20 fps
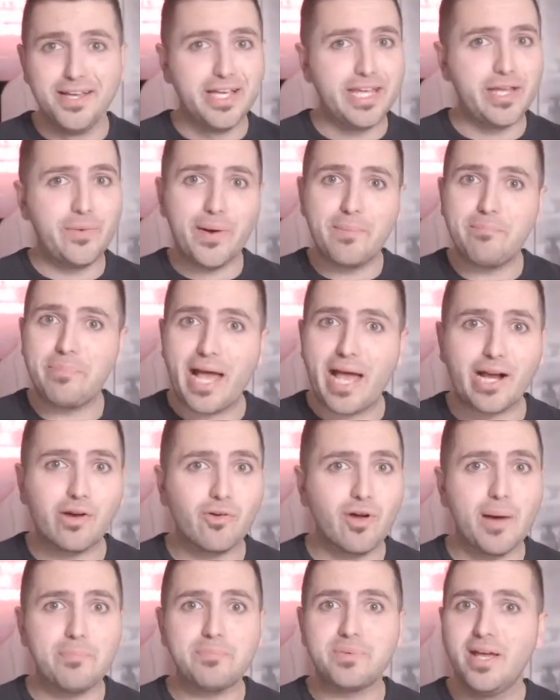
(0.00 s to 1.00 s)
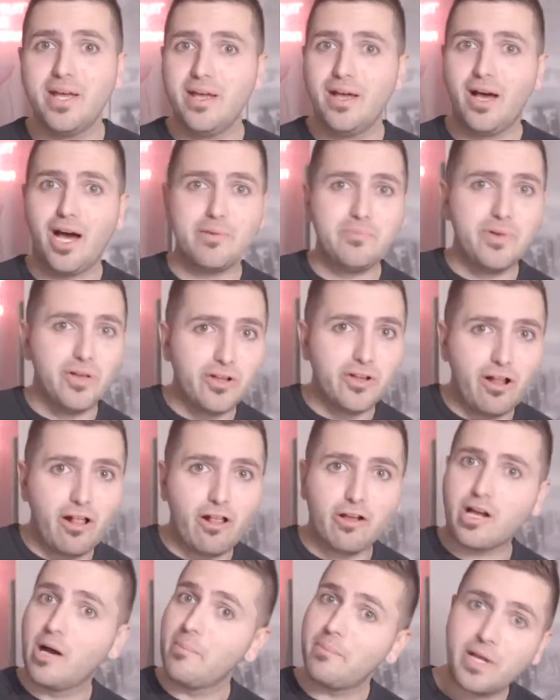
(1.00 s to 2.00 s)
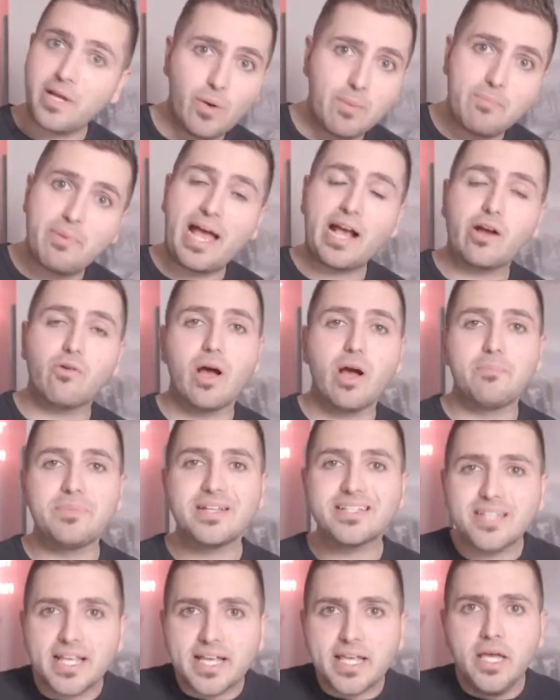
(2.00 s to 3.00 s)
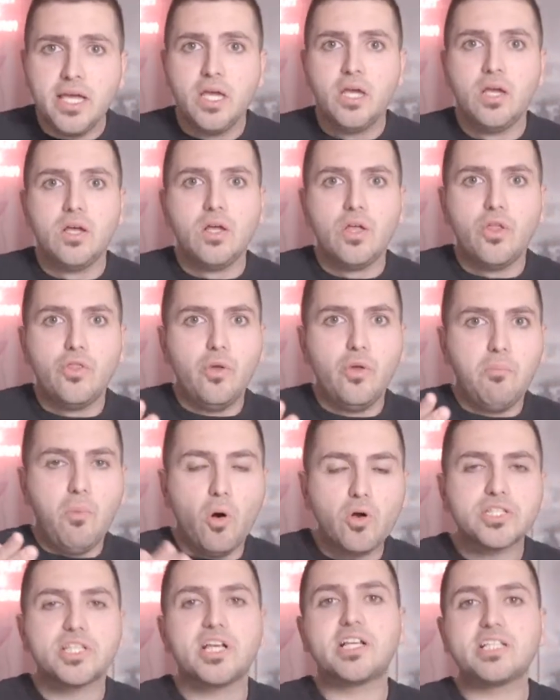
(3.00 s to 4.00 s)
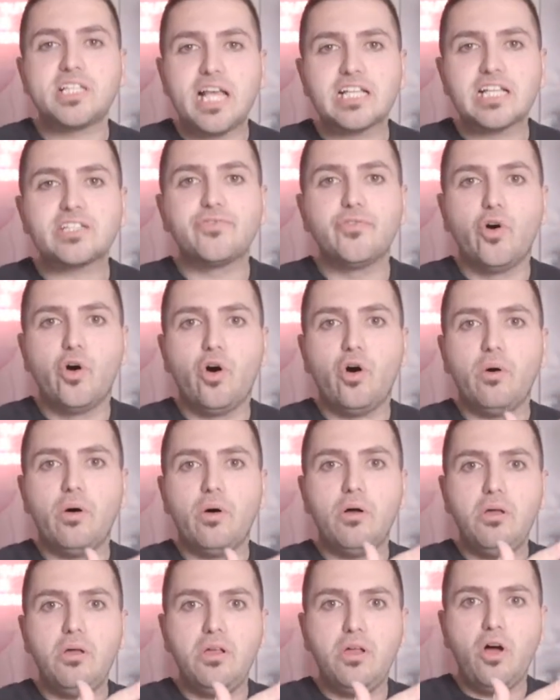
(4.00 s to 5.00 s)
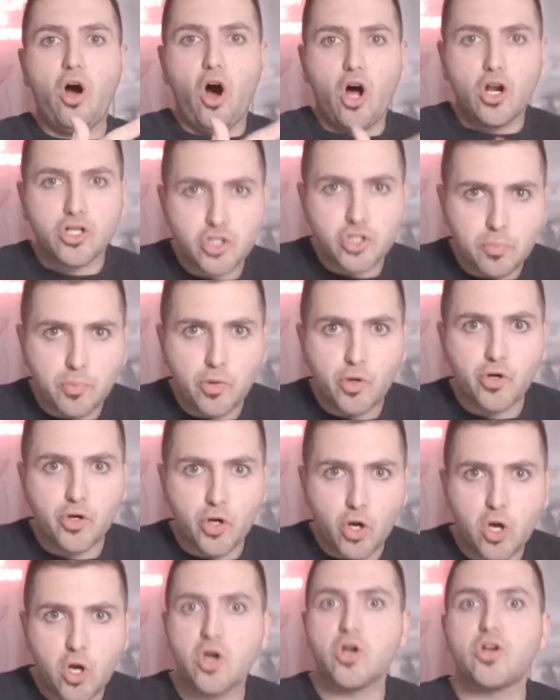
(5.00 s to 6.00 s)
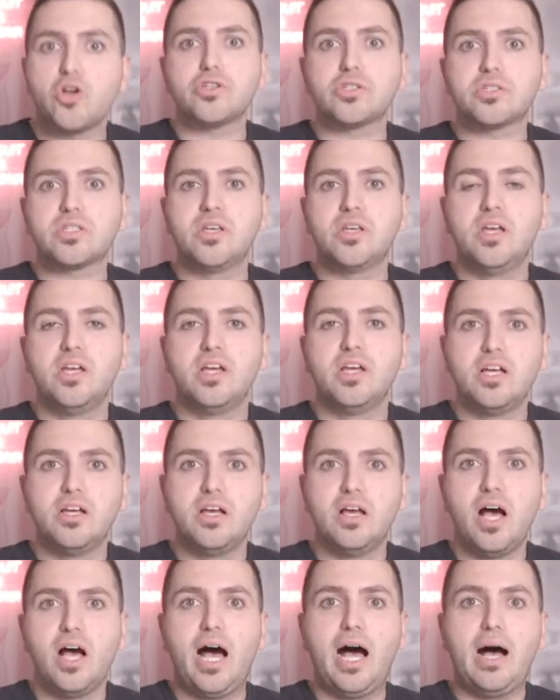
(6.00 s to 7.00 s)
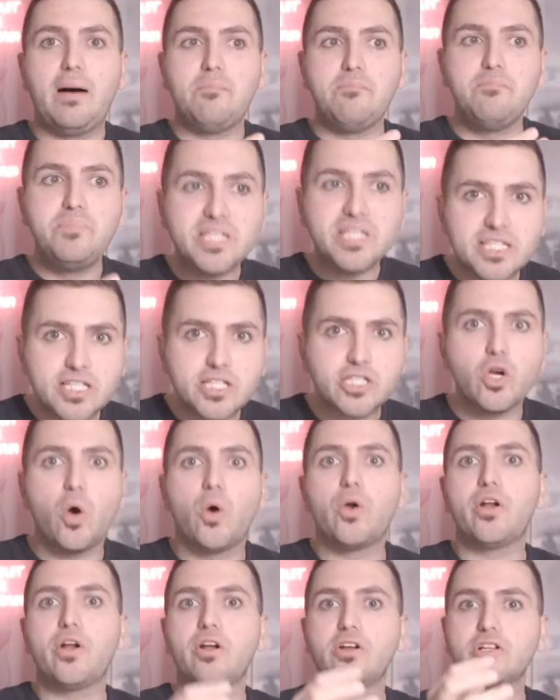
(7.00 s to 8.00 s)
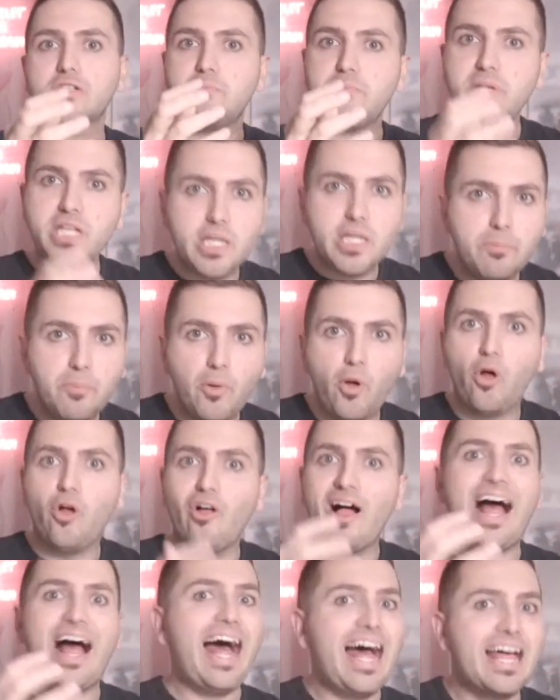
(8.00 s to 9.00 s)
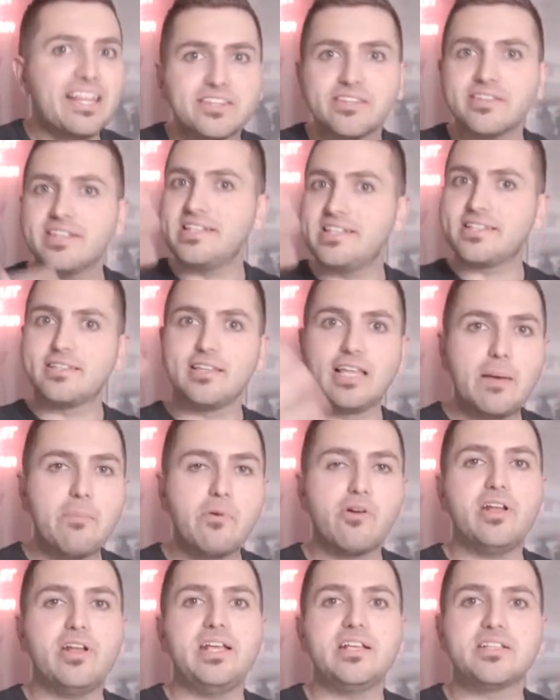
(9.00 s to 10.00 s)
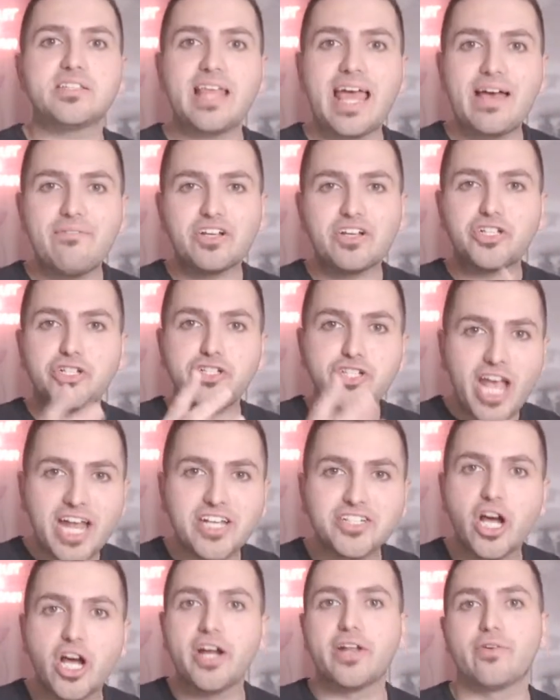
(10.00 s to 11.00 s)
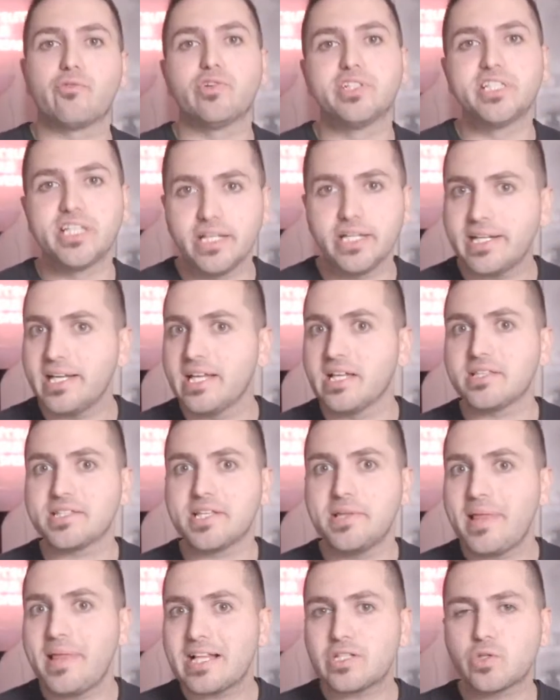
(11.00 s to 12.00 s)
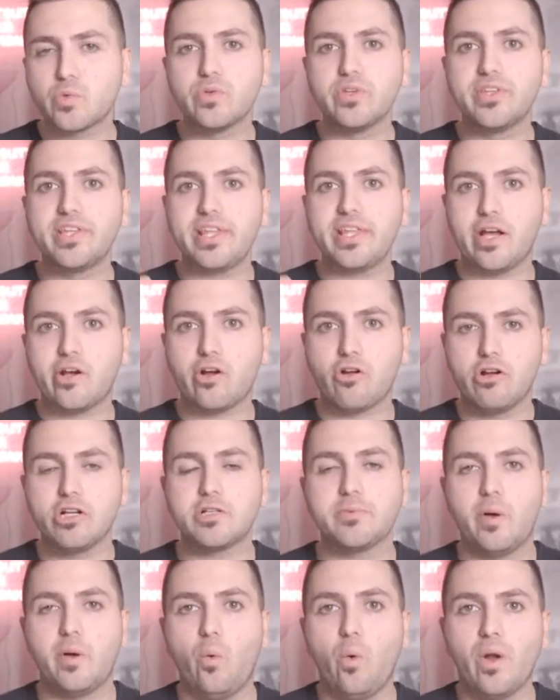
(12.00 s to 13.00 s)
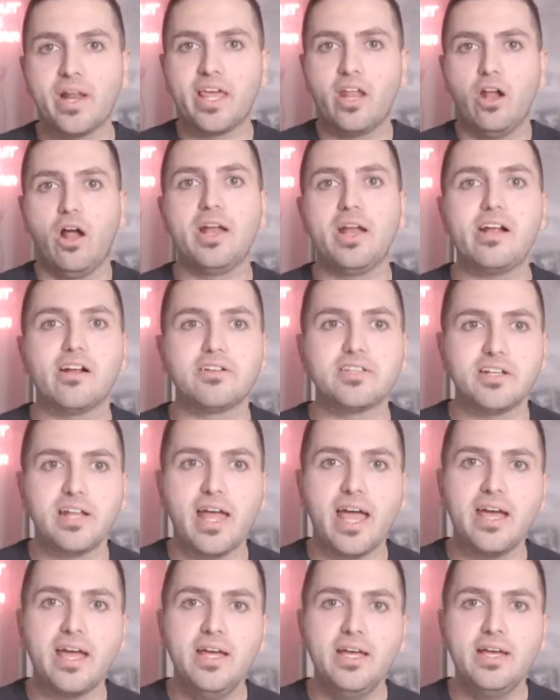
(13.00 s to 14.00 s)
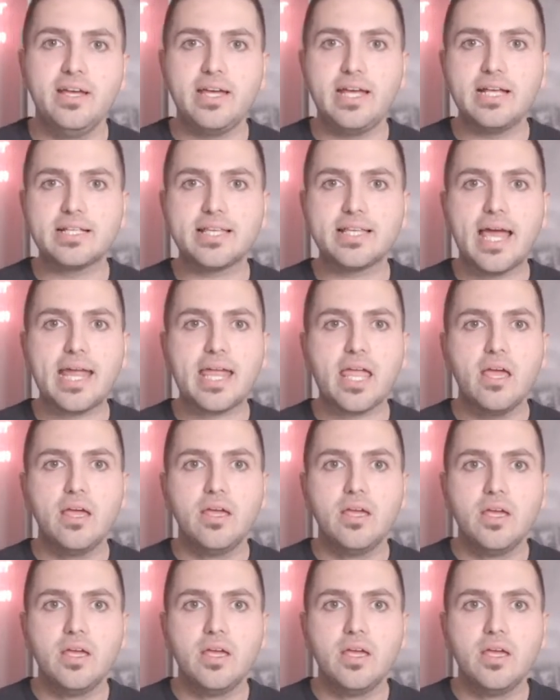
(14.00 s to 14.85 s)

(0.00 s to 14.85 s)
He went bankrupt. $100 million company went bankrupt. It's like the most successful entrepreneurs, business owners, people, athletes, celebrities, they have a shit ton of resilience. And that's really the encouragement I want to get on here today, is like,